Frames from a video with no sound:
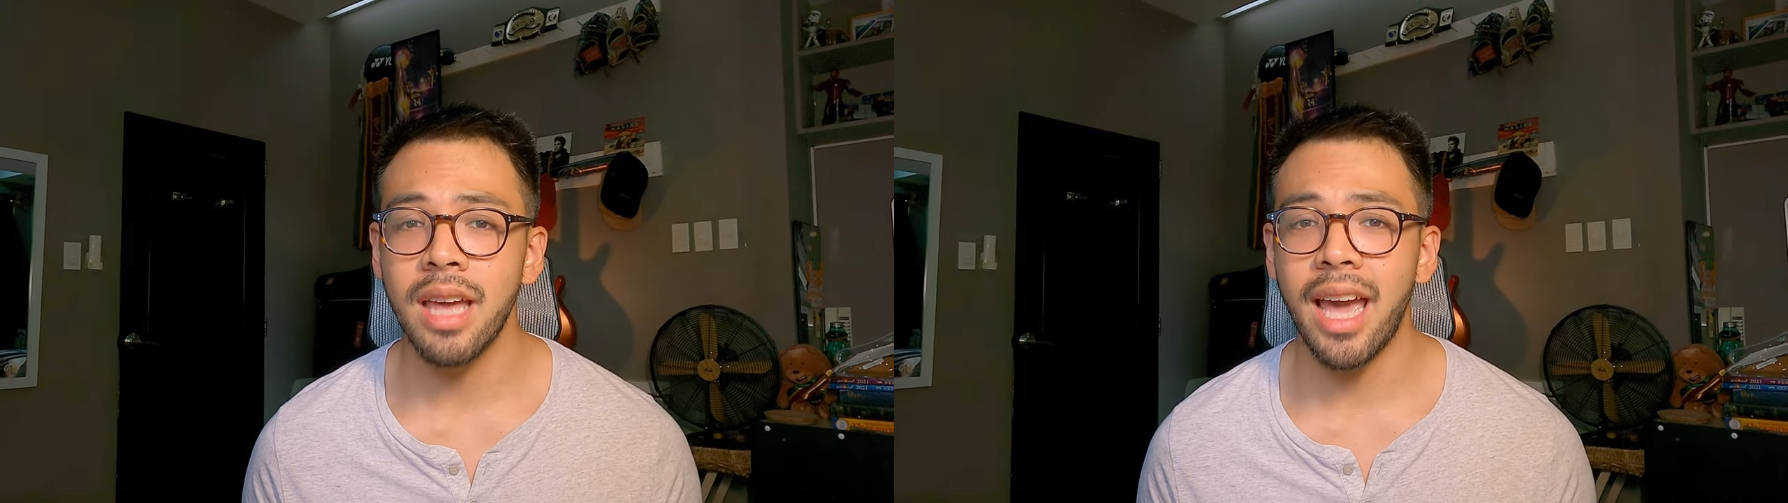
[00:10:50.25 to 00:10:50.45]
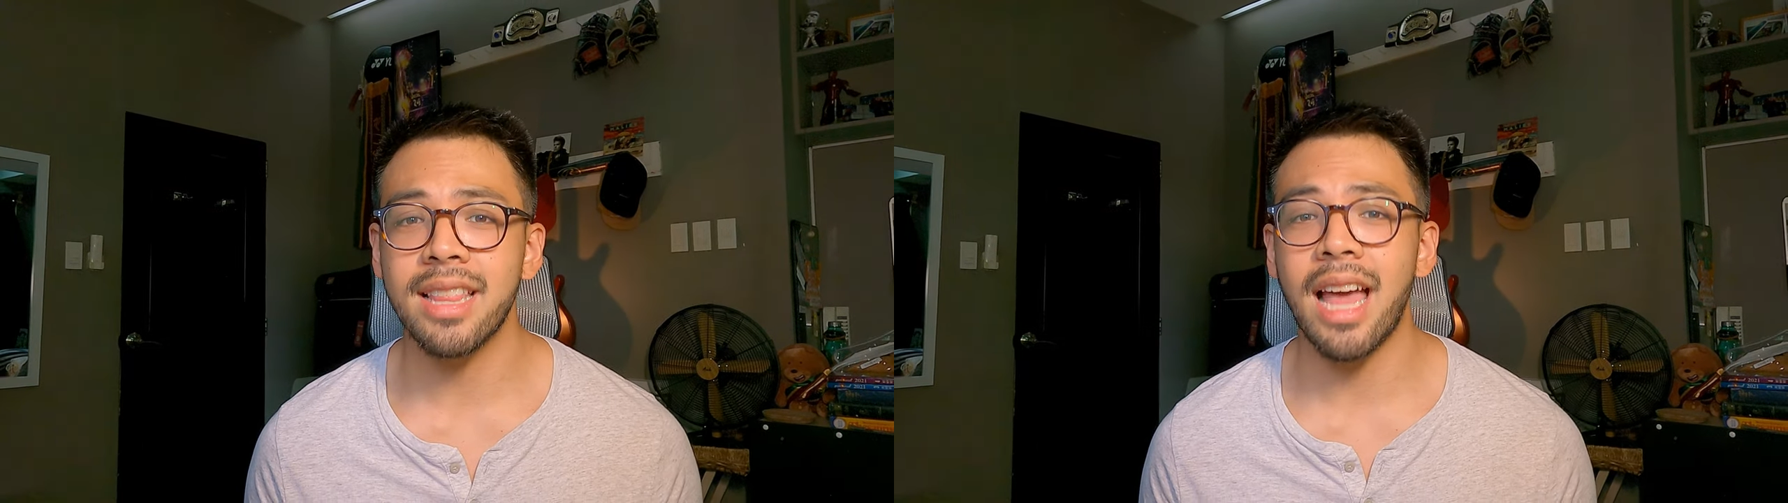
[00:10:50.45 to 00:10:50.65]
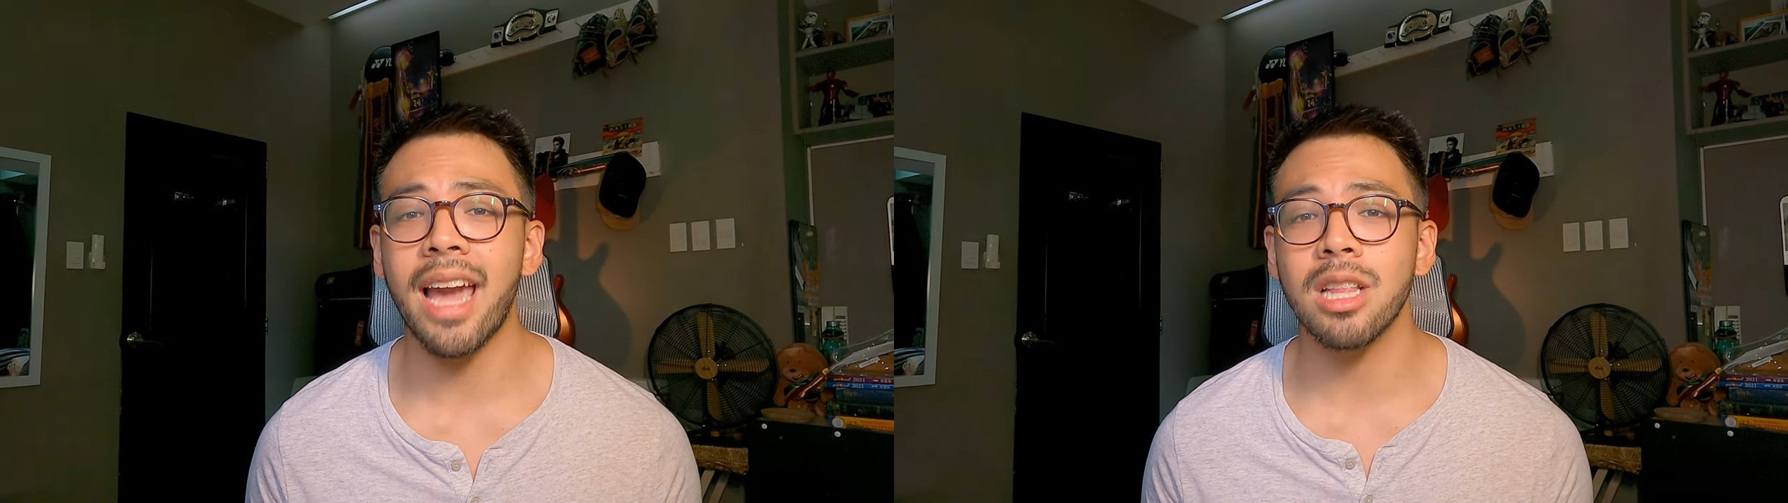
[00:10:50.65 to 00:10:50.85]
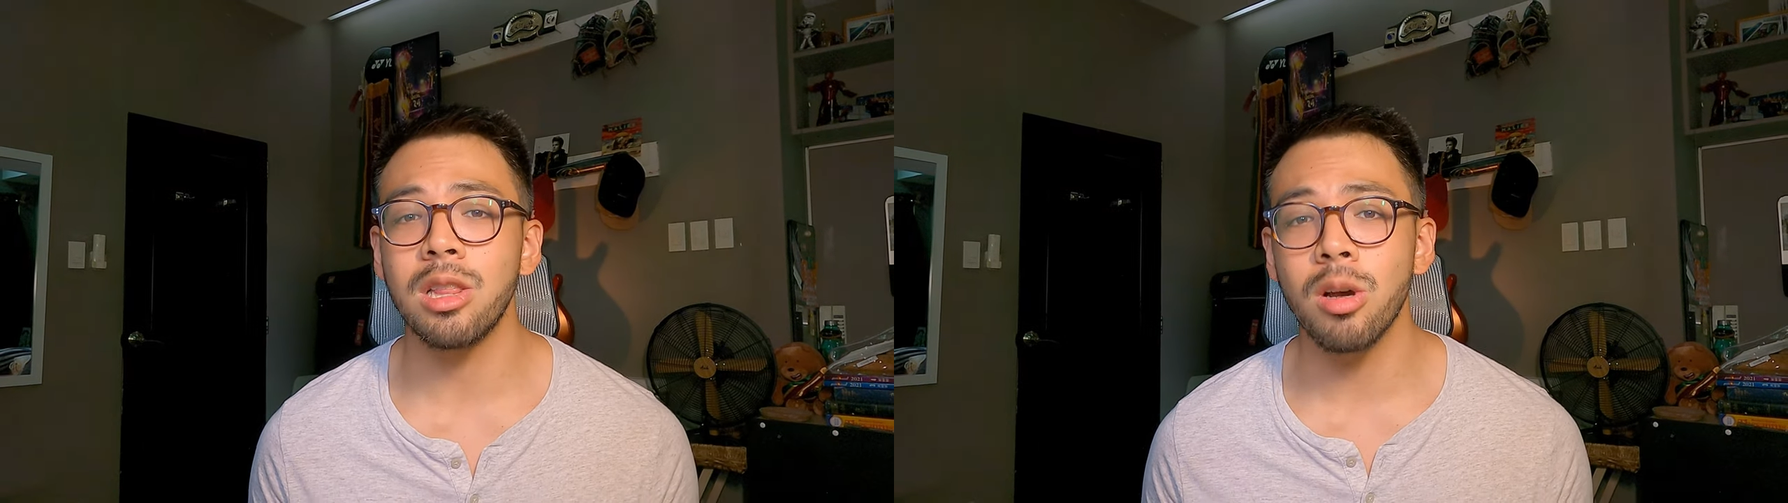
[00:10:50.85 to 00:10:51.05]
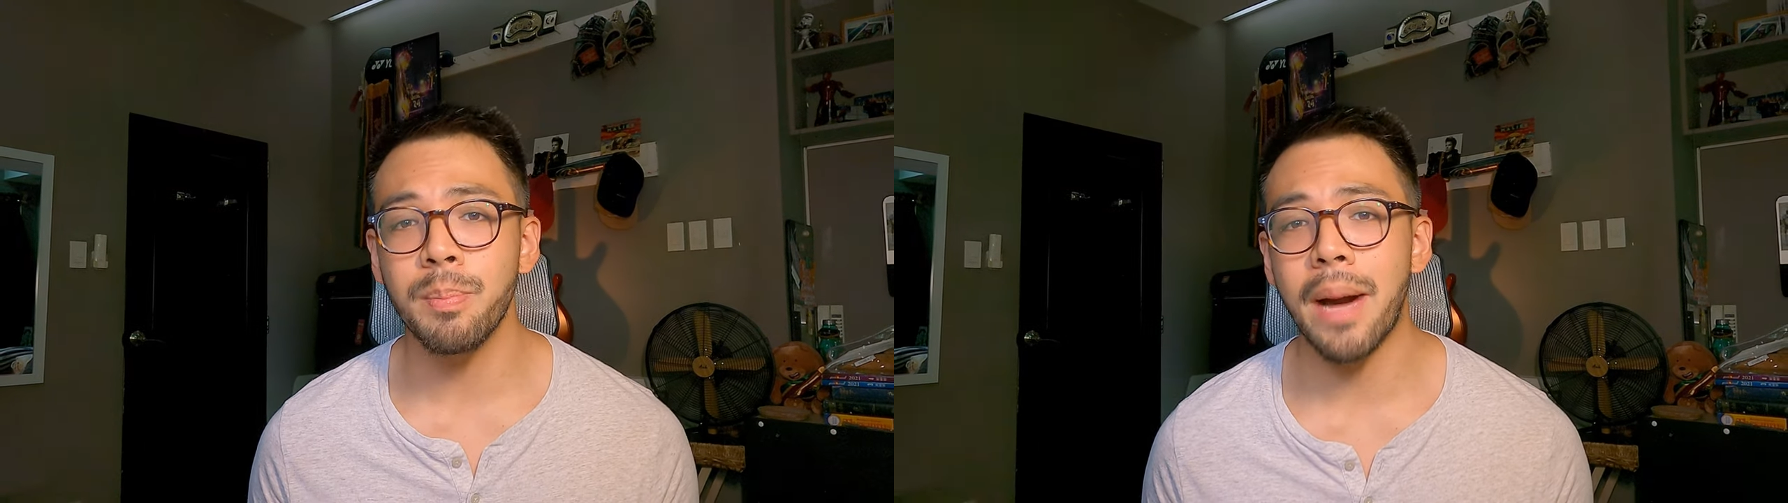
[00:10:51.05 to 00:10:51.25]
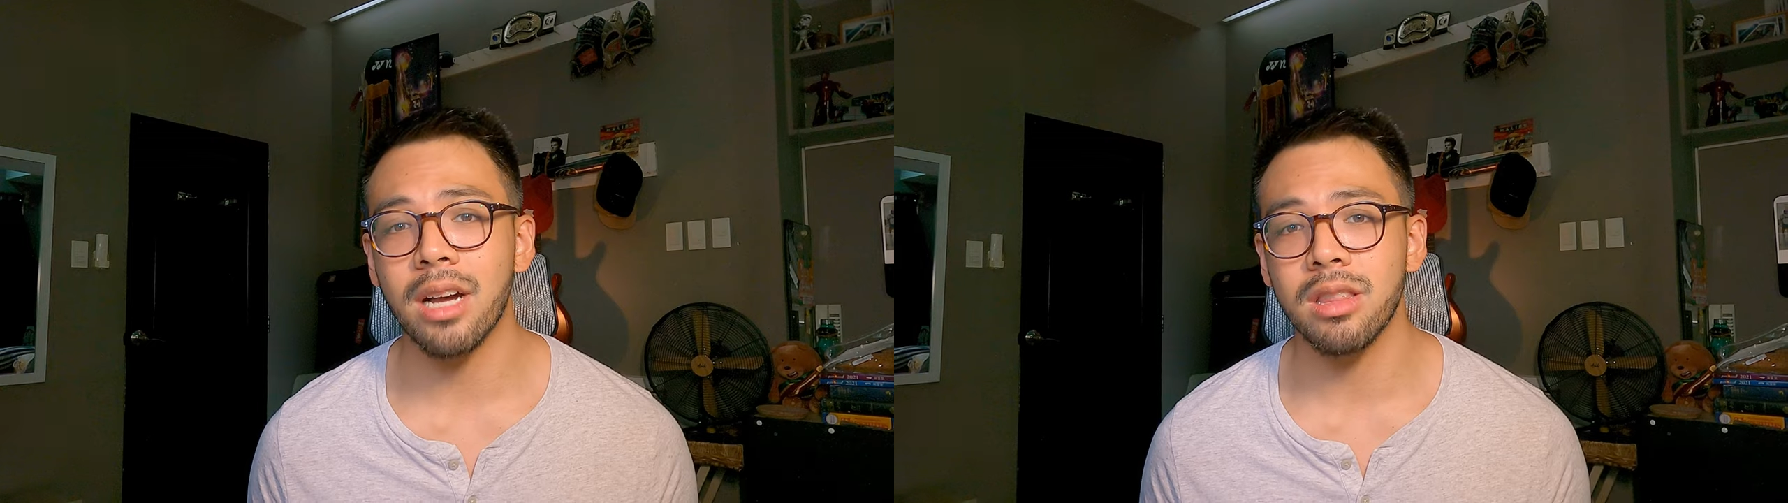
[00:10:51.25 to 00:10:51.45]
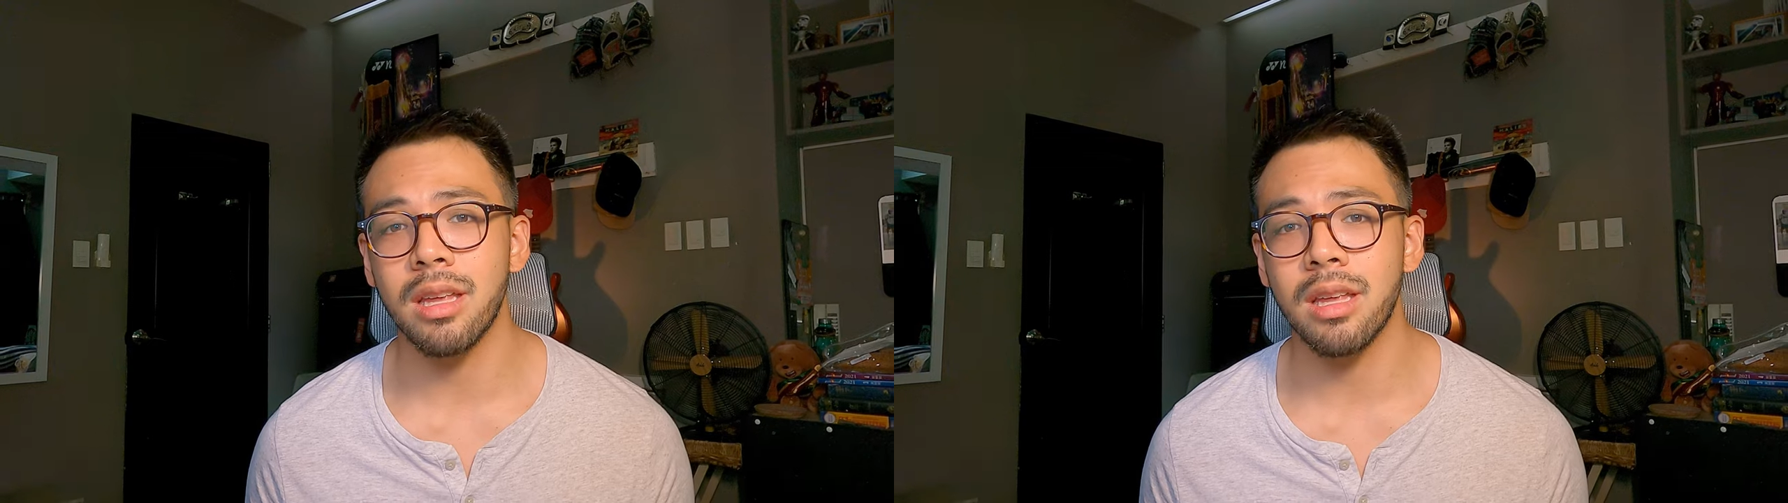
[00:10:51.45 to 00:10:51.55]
and I can look back at